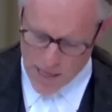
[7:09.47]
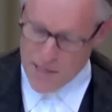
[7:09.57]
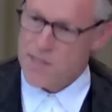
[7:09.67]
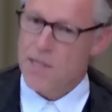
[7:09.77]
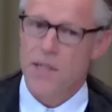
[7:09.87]

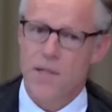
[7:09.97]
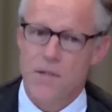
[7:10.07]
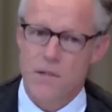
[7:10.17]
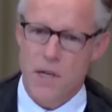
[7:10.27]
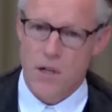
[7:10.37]
for
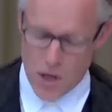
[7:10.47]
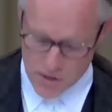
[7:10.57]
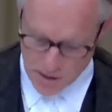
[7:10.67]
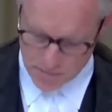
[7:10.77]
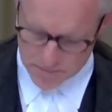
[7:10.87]
Palestinians
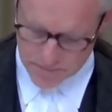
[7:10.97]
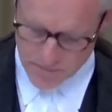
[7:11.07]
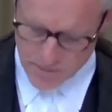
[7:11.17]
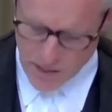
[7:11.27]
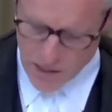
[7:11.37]
in Gaza.
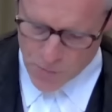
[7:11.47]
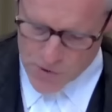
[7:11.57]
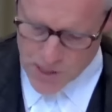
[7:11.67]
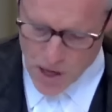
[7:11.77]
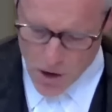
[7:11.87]

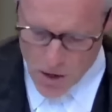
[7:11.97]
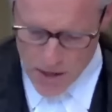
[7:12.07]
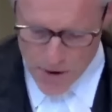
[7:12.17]
It was the